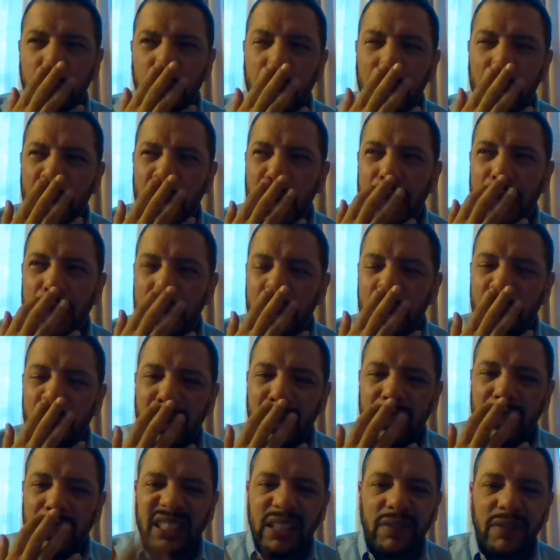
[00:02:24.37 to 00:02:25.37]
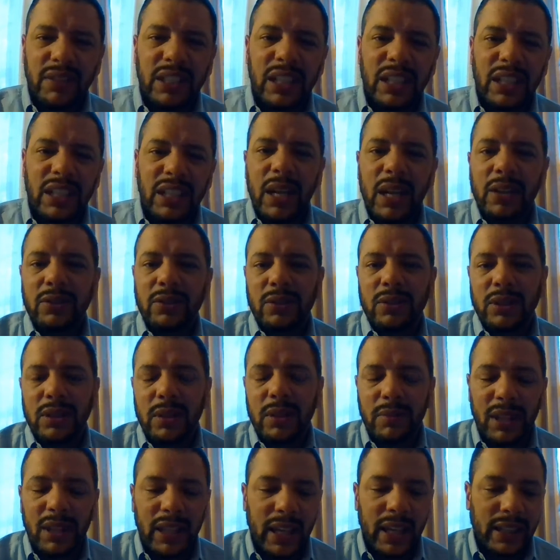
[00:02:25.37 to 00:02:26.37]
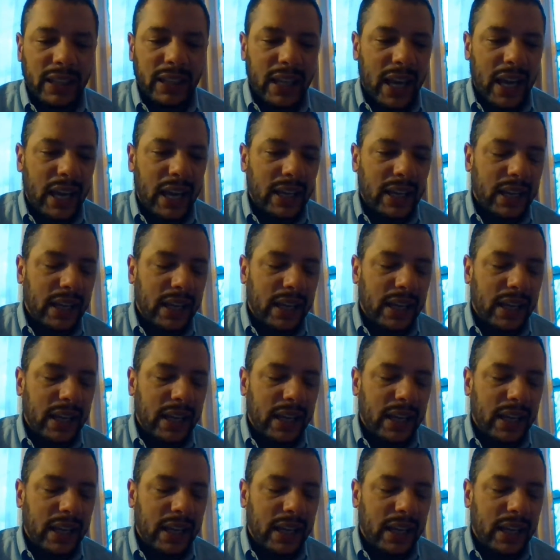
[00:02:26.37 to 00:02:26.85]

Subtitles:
I think about 17 minutes or something like that.